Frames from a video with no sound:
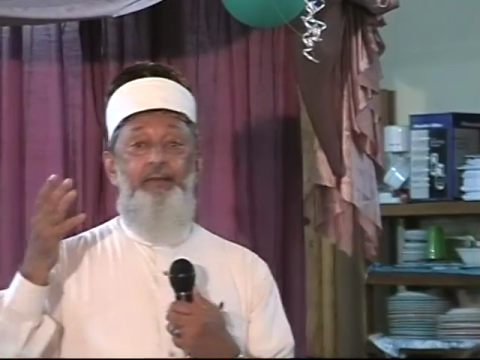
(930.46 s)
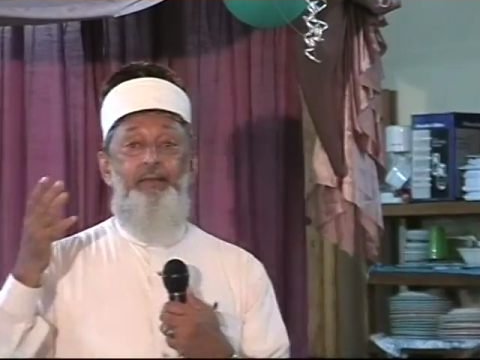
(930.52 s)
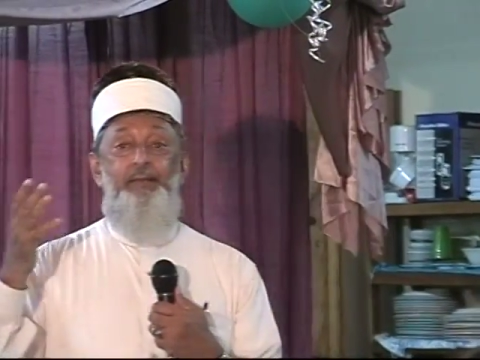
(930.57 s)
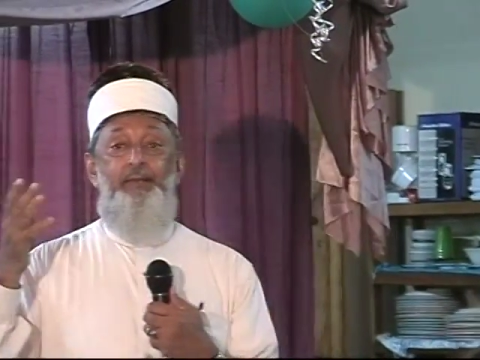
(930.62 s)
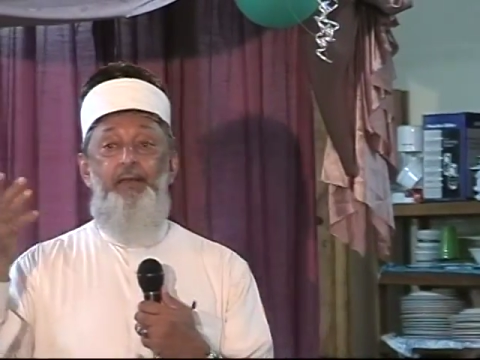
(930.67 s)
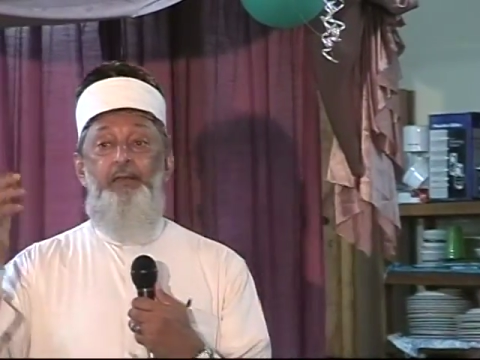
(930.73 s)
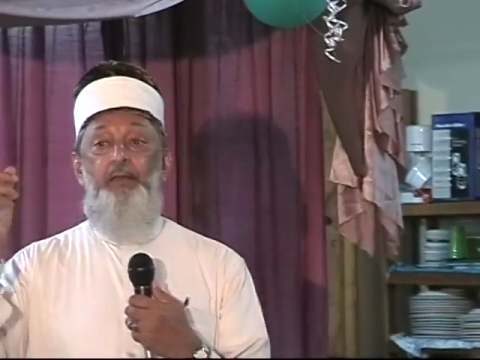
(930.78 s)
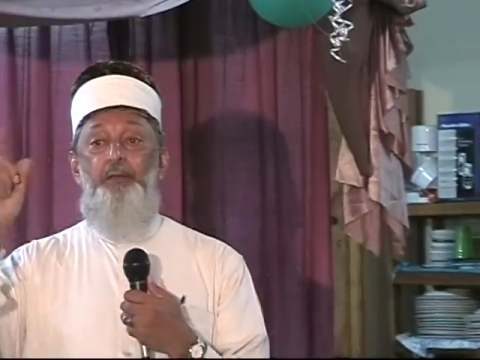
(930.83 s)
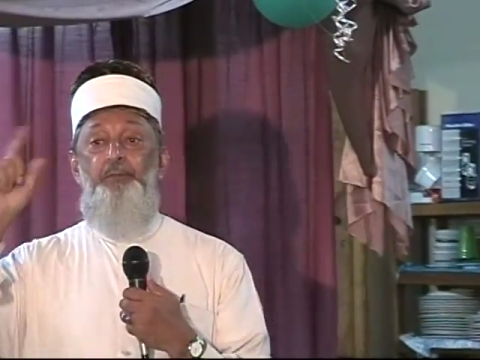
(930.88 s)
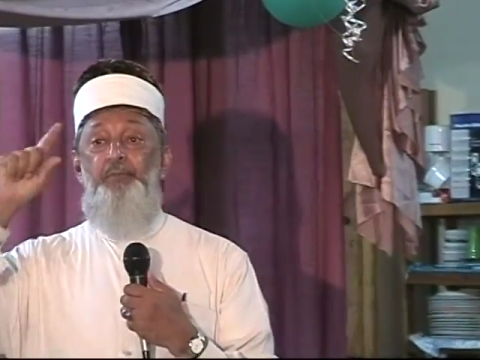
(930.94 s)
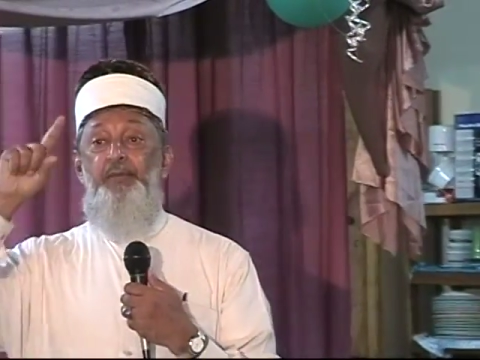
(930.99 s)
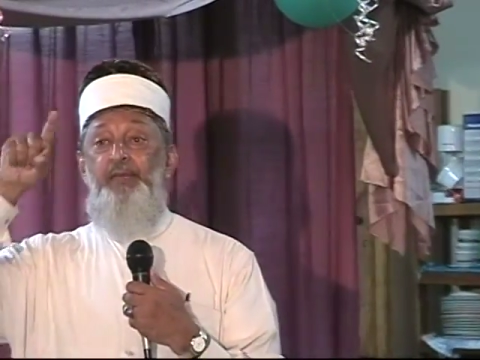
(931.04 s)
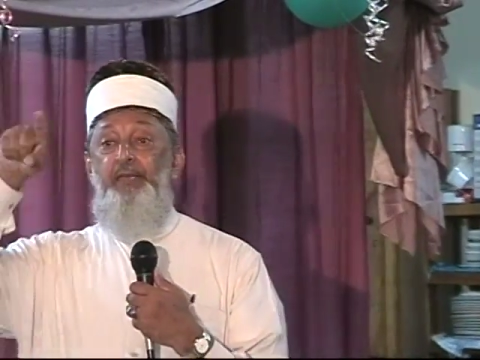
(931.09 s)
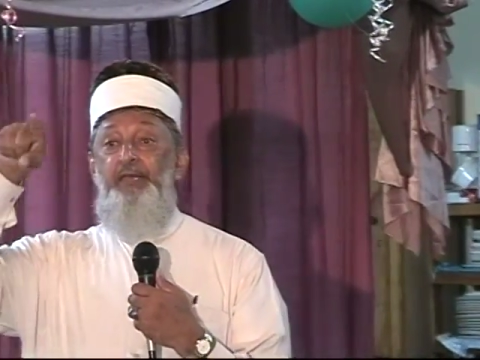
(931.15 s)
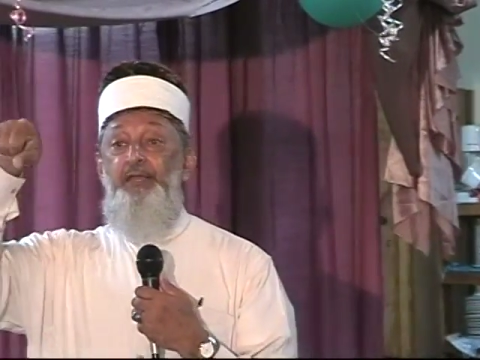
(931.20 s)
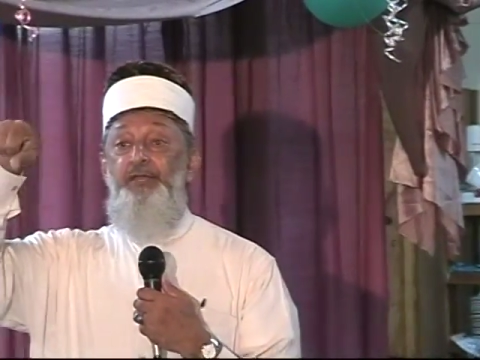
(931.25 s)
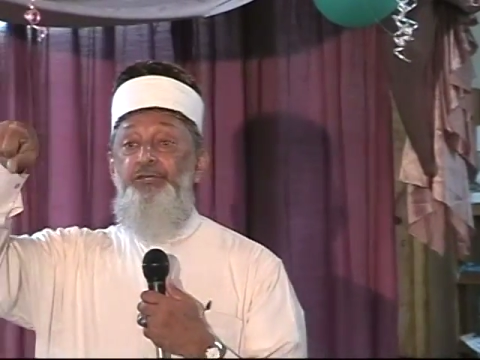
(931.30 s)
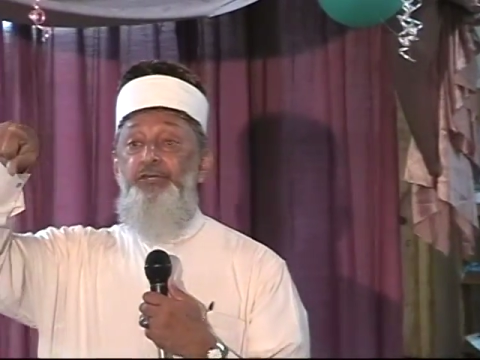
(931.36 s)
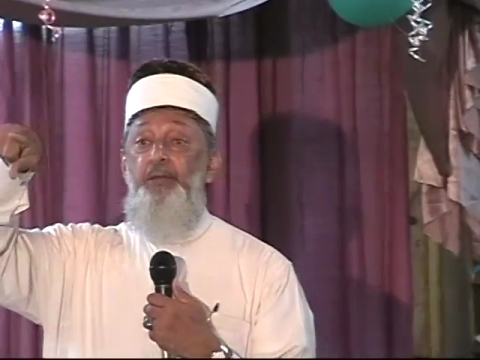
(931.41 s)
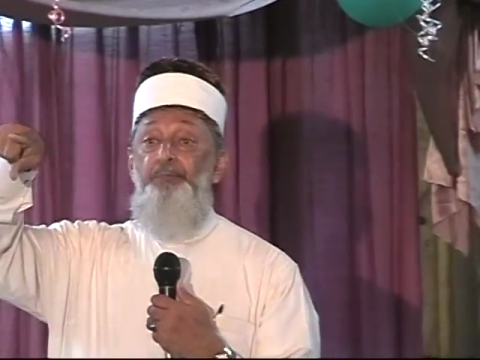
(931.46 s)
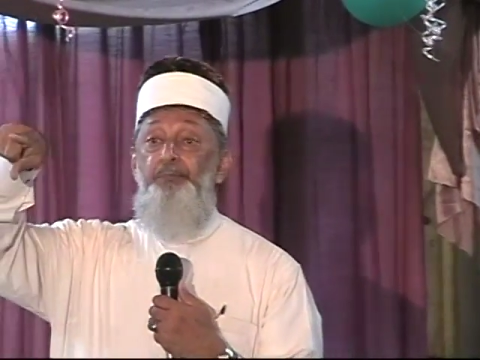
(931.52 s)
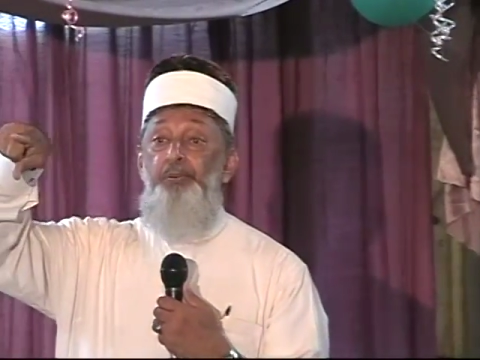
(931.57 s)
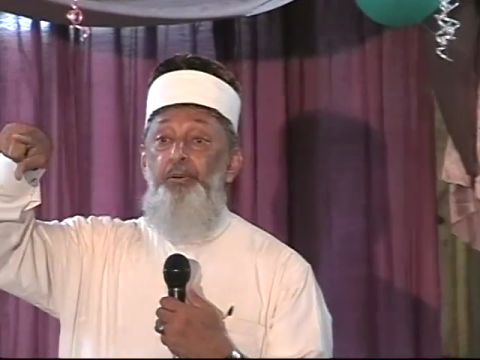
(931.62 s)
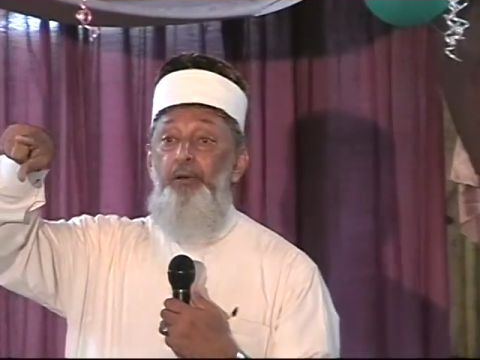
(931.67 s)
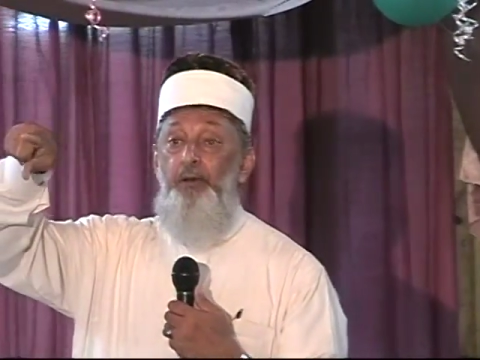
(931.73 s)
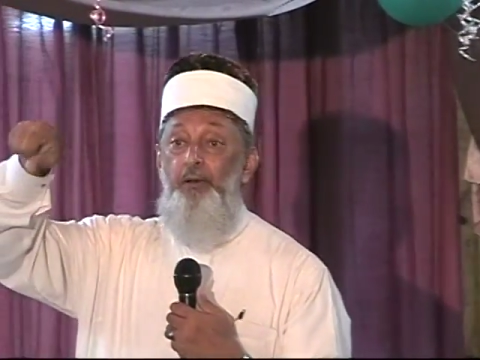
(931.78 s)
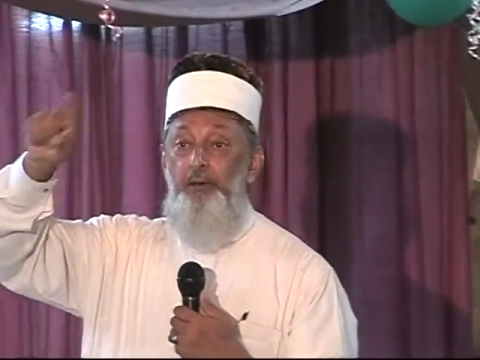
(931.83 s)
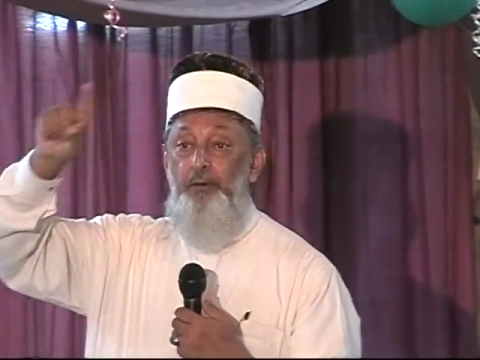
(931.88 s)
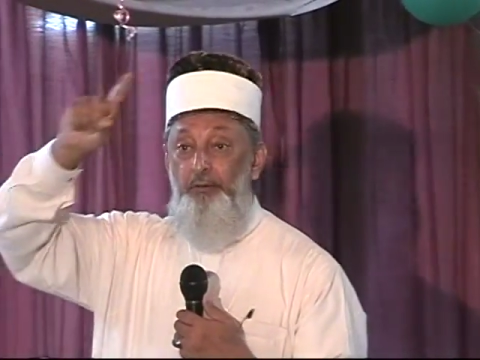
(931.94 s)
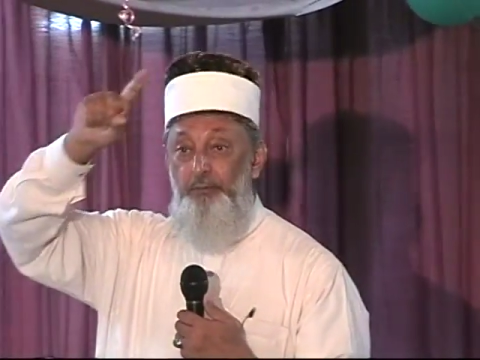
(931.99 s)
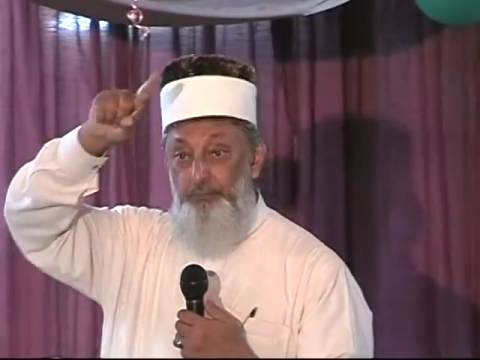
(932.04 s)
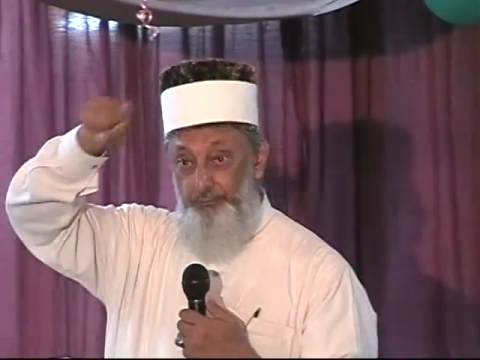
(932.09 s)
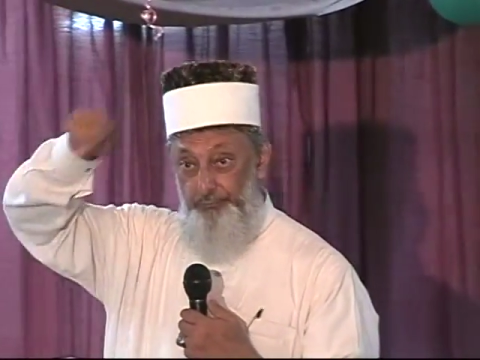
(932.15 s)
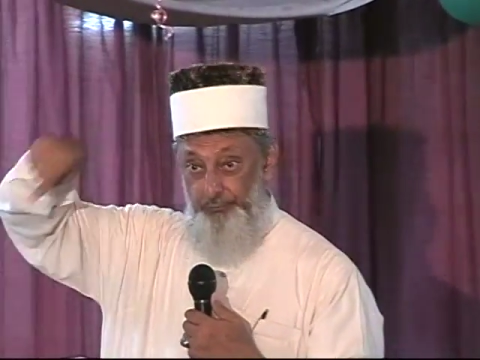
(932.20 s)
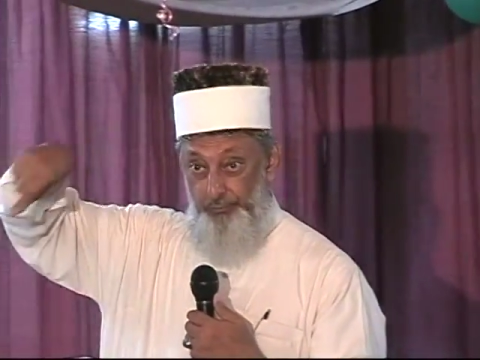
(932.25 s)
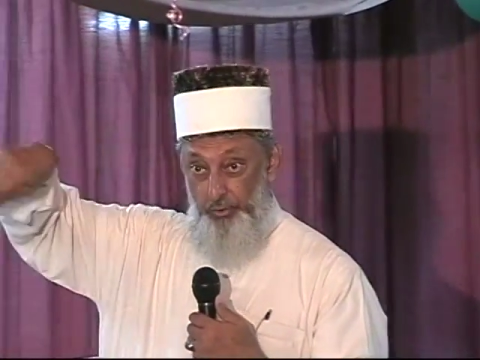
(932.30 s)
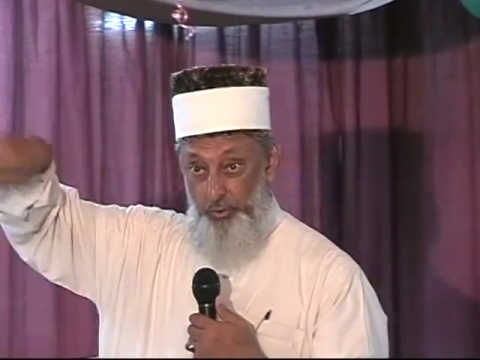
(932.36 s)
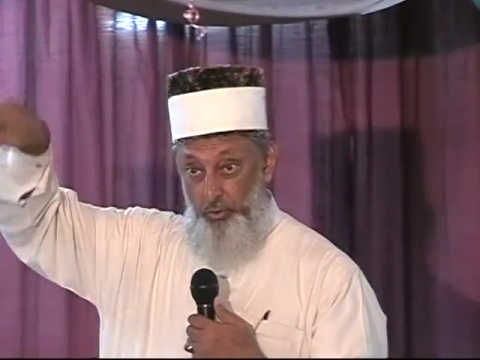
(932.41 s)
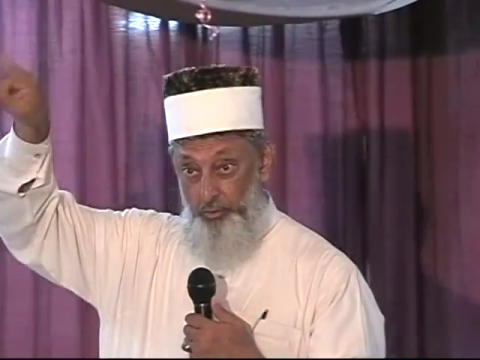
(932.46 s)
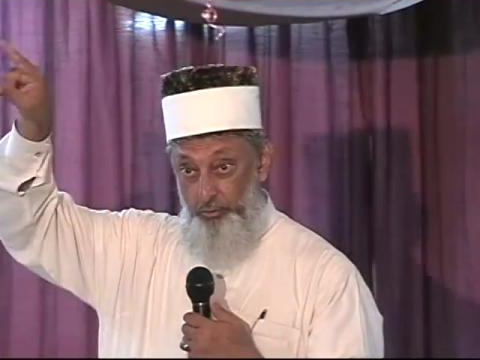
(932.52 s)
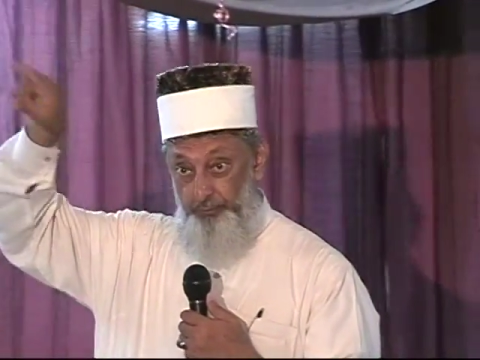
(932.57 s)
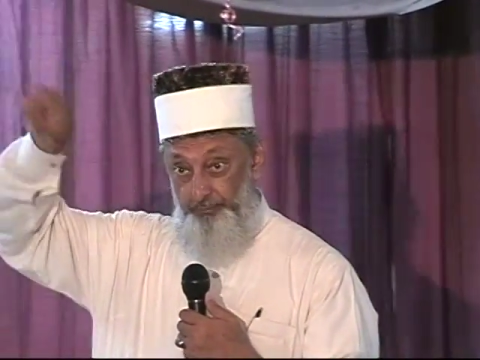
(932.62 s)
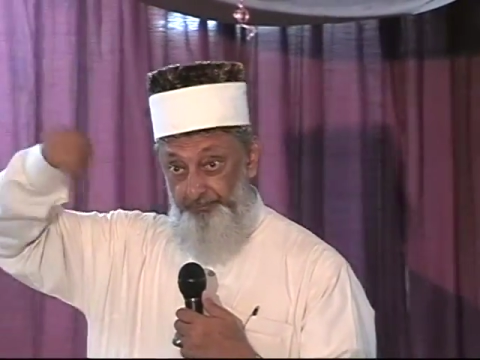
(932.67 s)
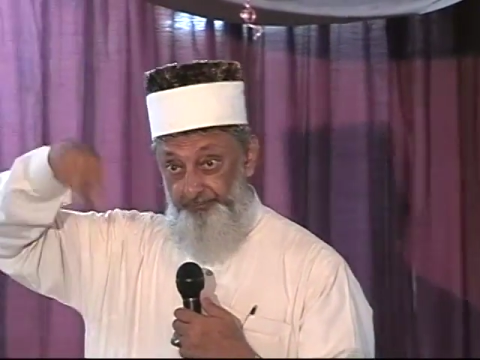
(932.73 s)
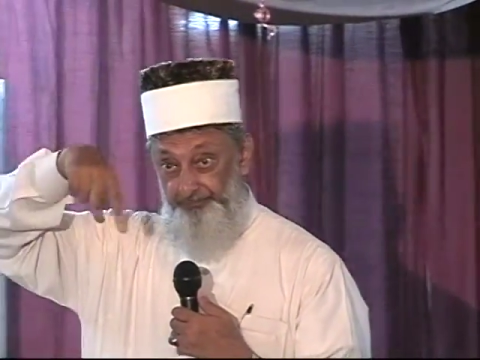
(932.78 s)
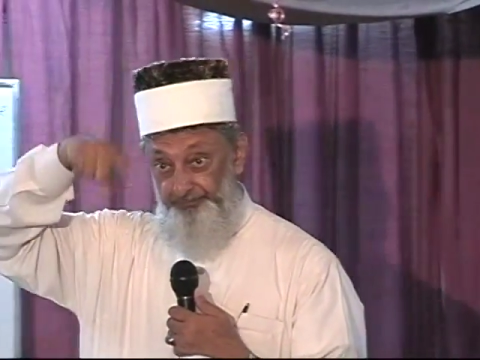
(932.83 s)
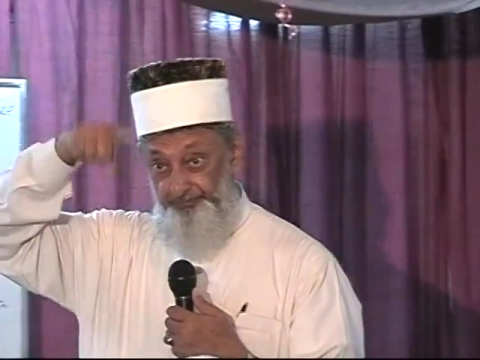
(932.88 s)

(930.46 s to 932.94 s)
Can it be Egypt? No.